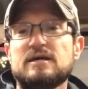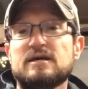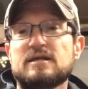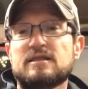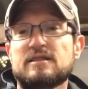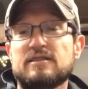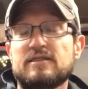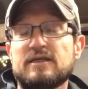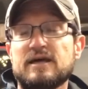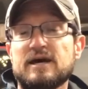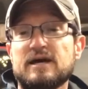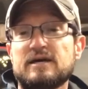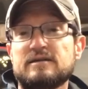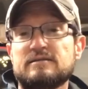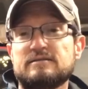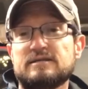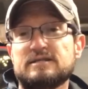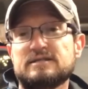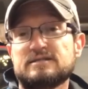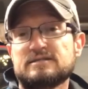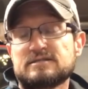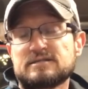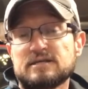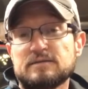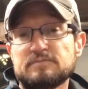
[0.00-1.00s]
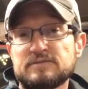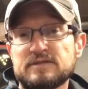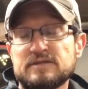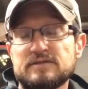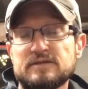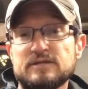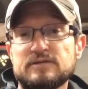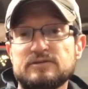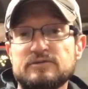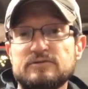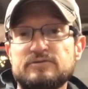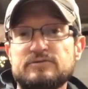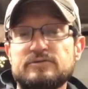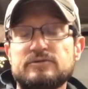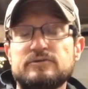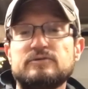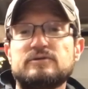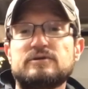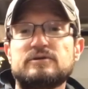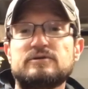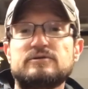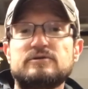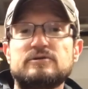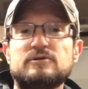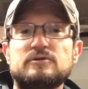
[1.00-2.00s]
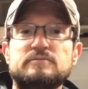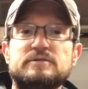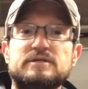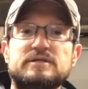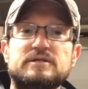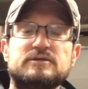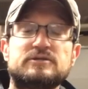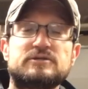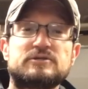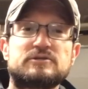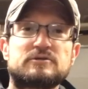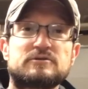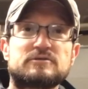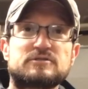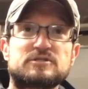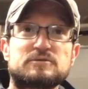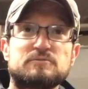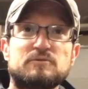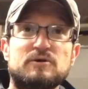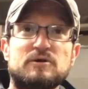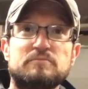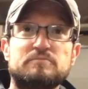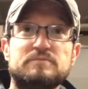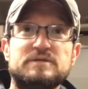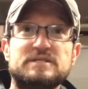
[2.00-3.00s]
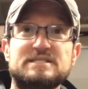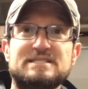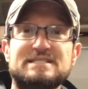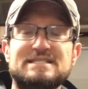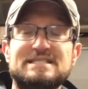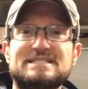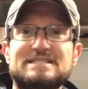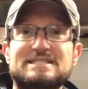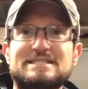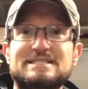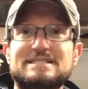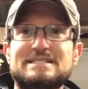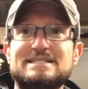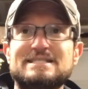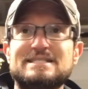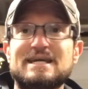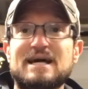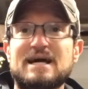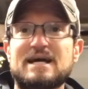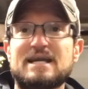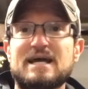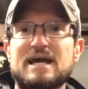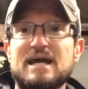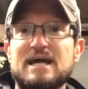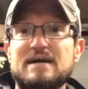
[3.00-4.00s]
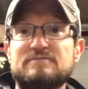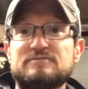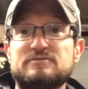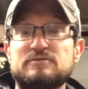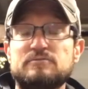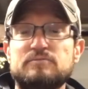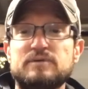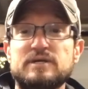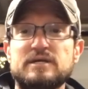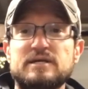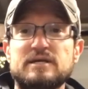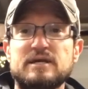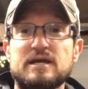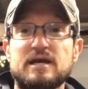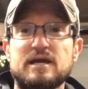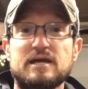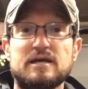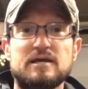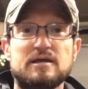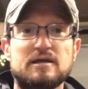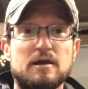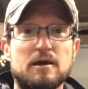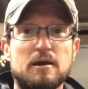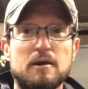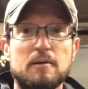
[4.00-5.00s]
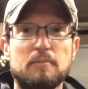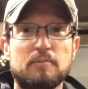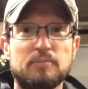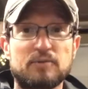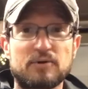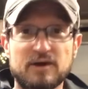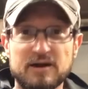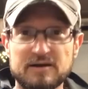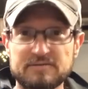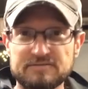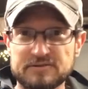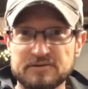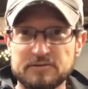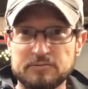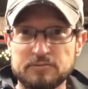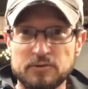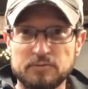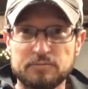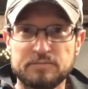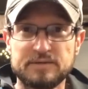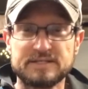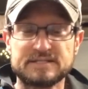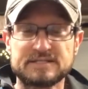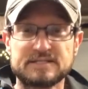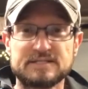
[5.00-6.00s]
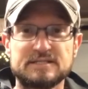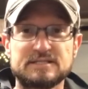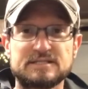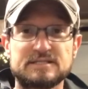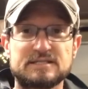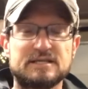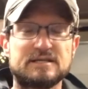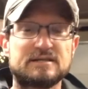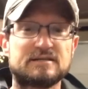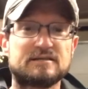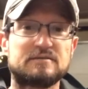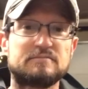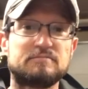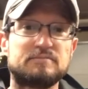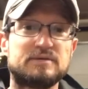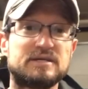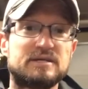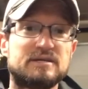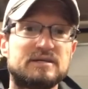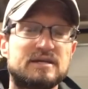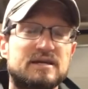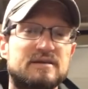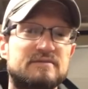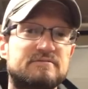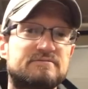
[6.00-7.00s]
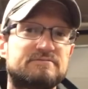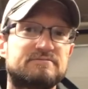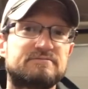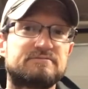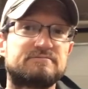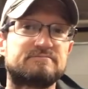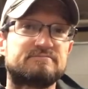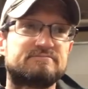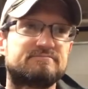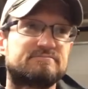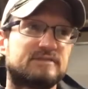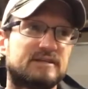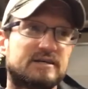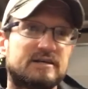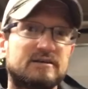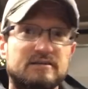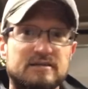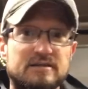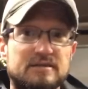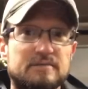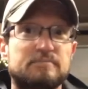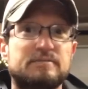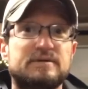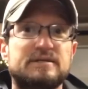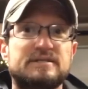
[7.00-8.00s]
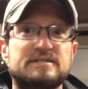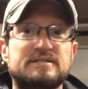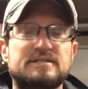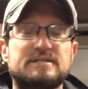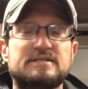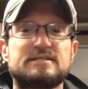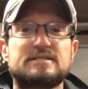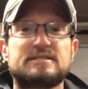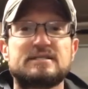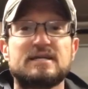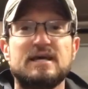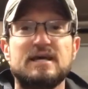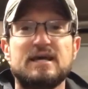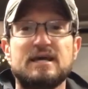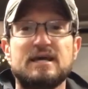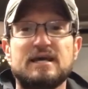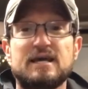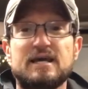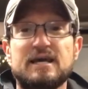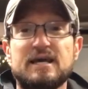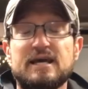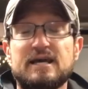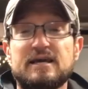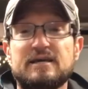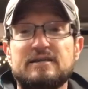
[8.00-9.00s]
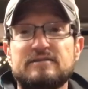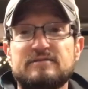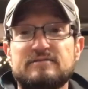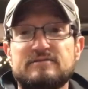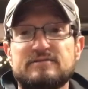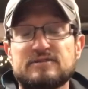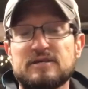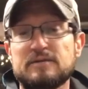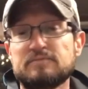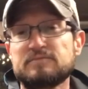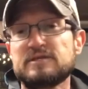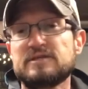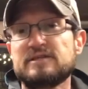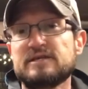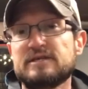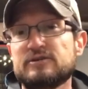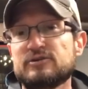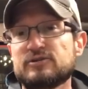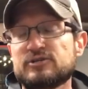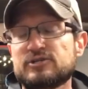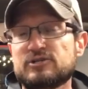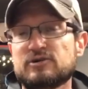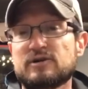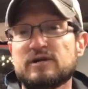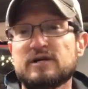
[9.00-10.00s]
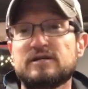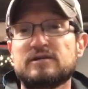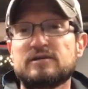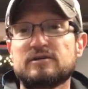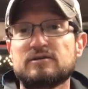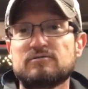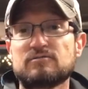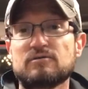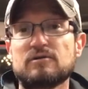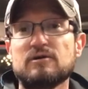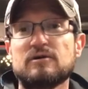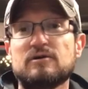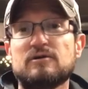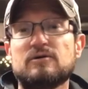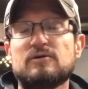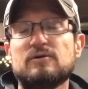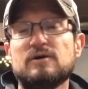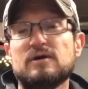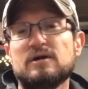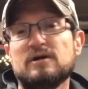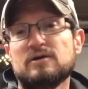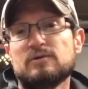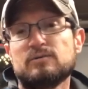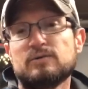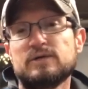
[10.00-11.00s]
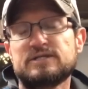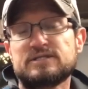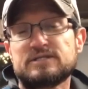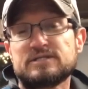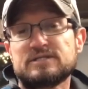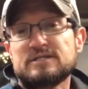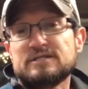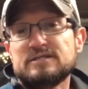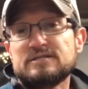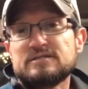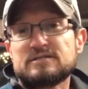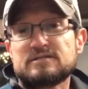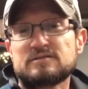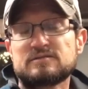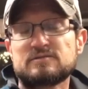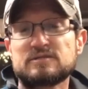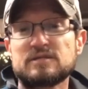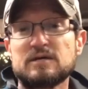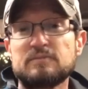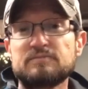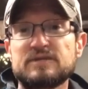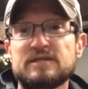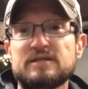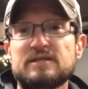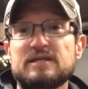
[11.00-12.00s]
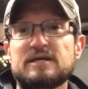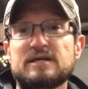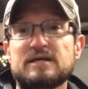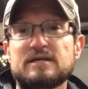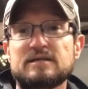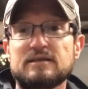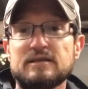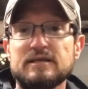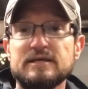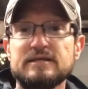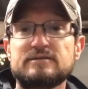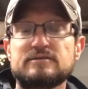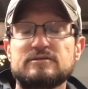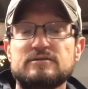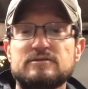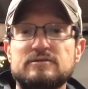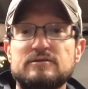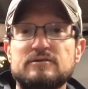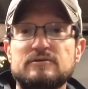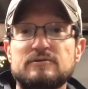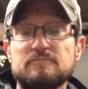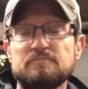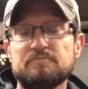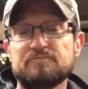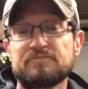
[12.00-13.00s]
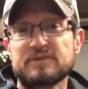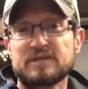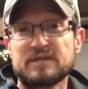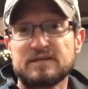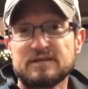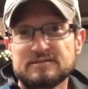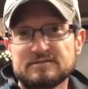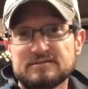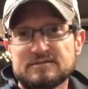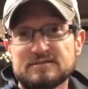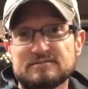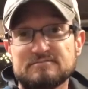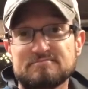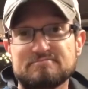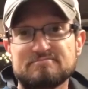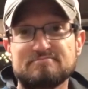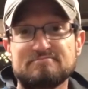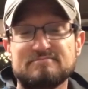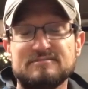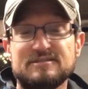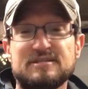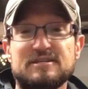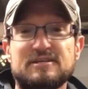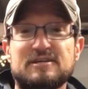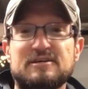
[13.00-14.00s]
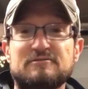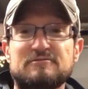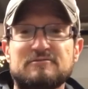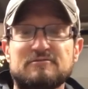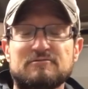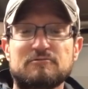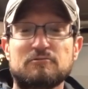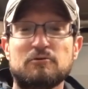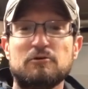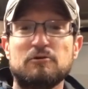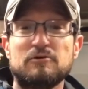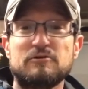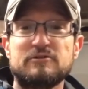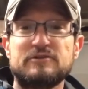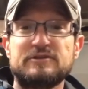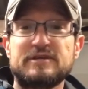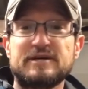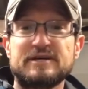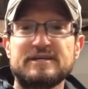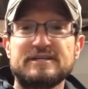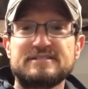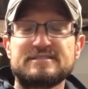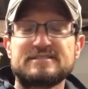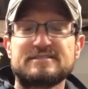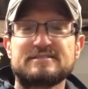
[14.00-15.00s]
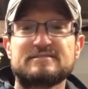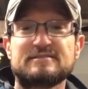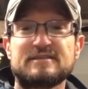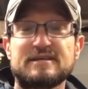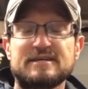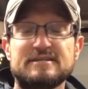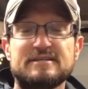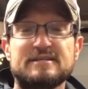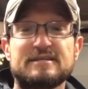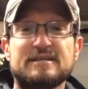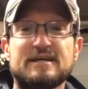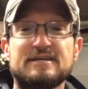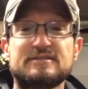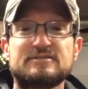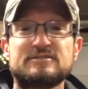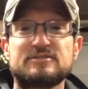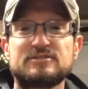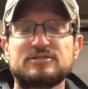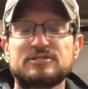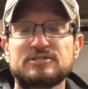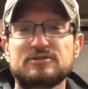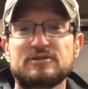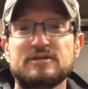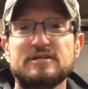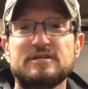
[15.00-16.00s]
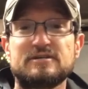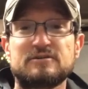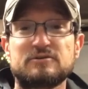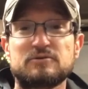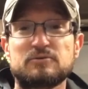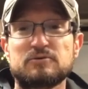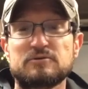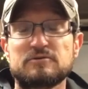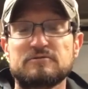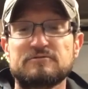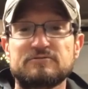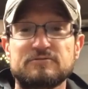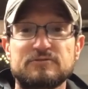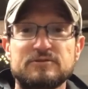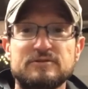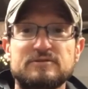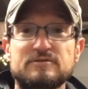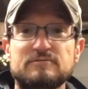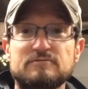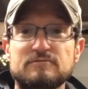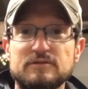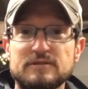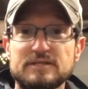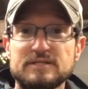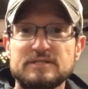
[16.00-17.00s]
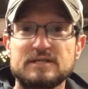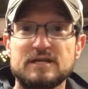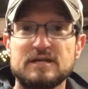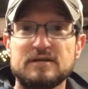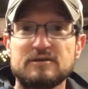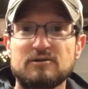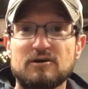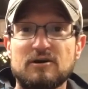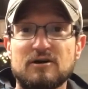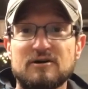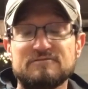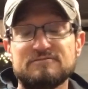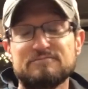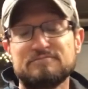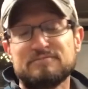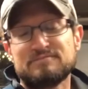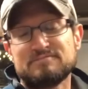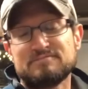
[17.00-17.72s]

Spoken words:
that it's something that you too can do, because your small business does not have to be a profitable business. It can be a flailing business and something that you're trying to grow, which is something that I'd like to do. It's, roll of the dice, and lightning has to strike in order for it to really take off.